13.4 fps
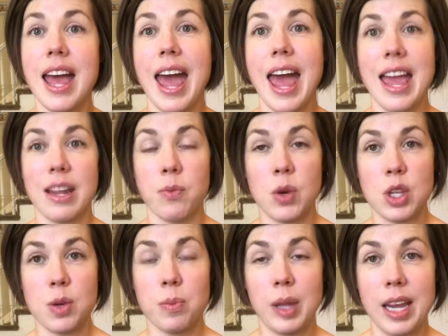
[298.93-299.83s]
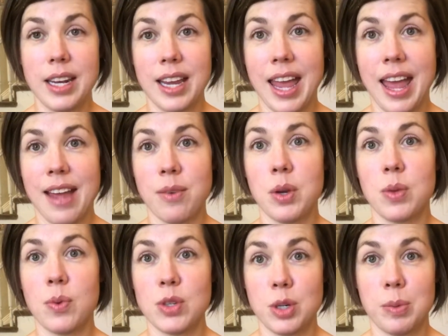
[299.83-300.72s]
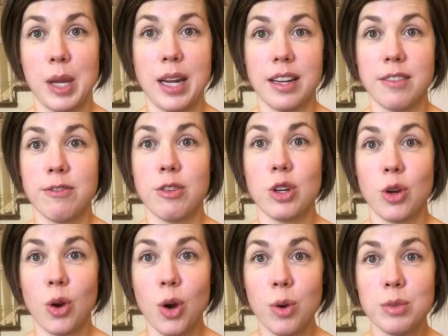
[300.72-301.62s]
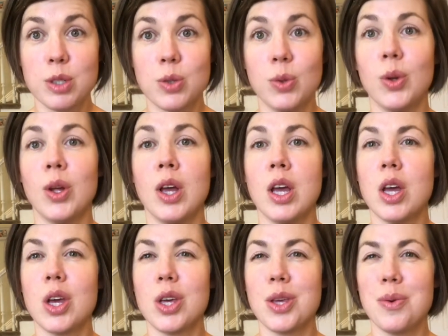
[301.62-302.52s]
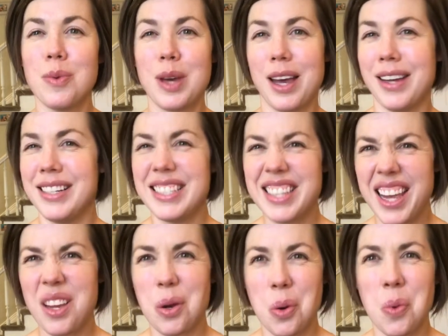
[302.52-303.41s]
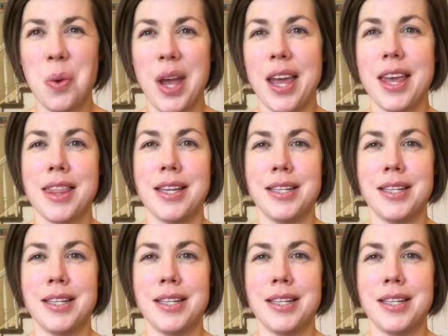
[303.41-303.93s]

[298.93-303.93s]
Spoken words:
And when you plan ahead with what you're planning for your homeschool, you kind of take away the